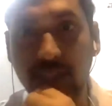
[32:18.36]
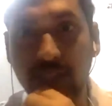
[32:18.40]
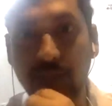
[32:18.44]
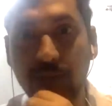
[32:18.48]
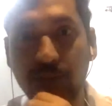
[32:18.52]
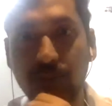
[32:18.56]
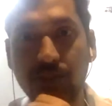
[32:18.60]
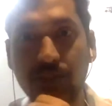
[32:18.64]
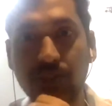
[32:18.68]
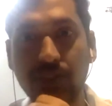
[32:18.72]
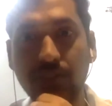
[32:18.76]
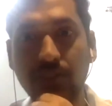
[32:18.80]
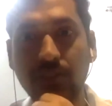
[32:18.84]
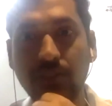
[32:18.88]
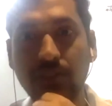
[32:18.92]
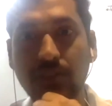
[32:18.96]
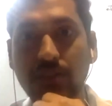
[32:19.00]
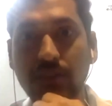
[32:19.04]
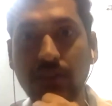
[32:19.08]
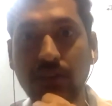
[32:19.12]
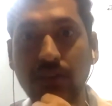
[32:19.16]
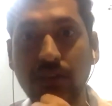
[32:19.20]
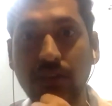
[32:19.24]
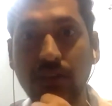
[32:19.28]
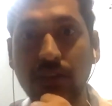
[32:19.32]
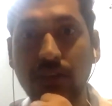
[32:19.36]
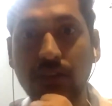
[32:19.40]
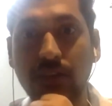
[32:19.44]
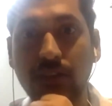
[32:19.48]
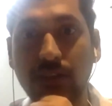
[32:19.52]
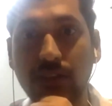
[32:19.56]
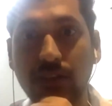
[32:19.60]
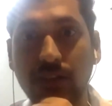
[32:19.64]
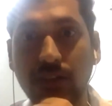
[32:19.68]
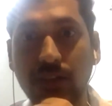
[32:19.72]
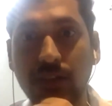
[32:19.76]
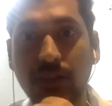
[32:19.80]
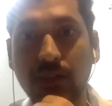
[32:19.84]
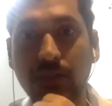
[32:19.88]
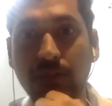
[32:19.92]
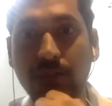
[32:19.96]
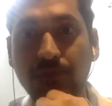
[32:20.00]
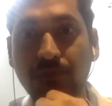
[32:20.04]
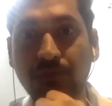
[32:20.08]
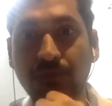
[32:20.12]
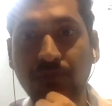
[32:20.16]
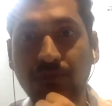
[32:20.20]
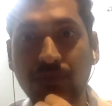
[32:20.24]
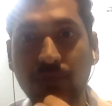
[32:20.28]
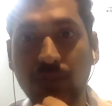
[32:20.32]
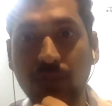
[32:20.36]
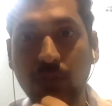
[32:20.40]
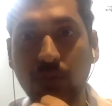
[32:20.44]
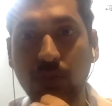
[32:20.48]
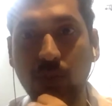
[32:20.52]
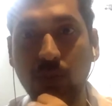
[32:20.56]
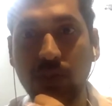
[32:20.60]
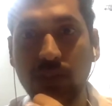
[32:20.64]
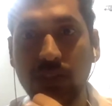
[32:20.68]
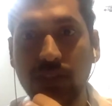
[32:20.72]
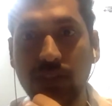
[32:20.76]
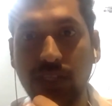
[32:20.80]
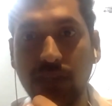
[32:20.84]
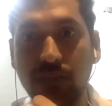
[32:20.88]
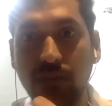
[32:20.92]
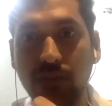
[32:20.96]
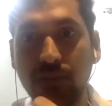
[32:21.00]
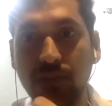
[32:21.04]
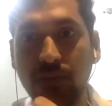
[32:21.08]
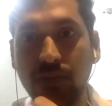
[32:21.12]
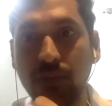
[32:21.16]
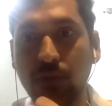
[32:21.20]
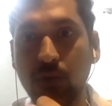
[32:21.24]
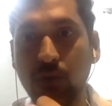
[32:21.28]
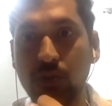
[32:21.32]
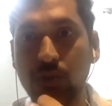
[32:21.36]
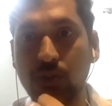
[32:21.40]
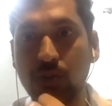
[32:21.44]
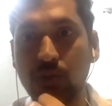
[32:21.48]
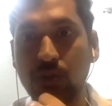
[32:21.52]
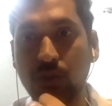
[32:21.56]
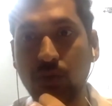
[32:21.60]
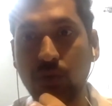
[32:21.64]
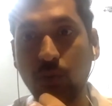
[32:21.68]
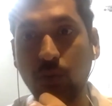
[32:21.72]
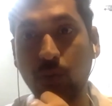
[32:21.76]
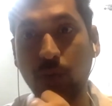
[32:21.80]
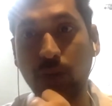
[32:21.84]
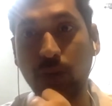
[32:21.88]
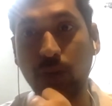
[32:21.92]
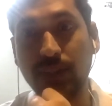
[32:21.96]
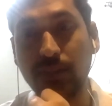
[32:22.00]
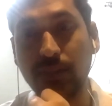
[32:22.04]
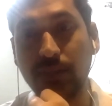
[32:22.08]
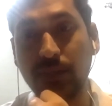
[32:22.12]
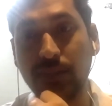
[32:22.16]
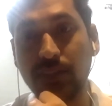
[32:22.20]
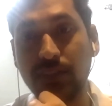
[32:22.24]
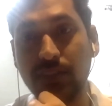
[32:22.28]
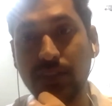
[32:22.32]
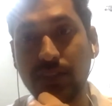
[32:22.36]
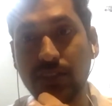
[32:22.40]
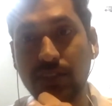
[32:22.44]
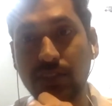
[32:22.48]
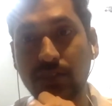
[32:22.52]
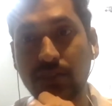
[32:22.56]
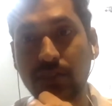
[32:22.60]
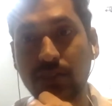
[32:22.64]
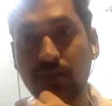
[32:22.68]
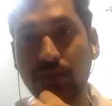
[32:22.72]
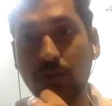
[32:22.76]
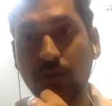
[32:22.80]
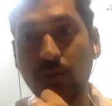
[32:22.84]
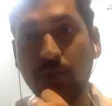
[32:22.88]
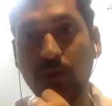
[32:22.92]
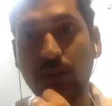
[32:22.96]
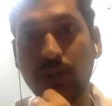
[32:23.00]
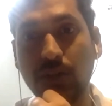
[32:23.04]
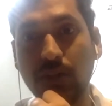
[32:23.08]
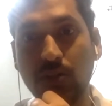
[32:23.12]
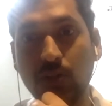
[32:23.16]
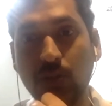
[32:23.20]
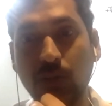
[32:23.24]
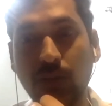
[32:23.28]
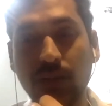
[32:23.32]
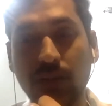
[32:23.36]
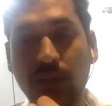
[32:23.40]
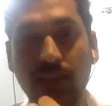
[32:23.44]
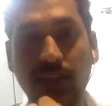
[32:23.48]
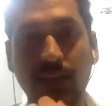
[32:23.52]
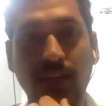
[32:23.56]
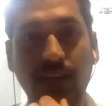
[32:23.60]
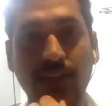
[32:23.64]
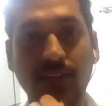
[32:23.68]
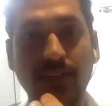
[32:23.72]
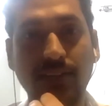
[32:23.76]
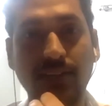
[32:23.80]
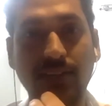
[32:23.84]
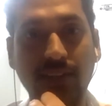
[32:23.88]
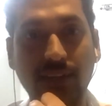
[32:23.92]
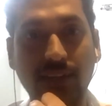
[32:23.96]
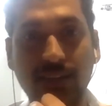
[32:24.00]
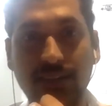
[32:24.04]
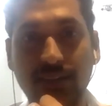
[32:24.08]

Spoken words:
questions. What are some of the most vital metrics to look into while analyzing?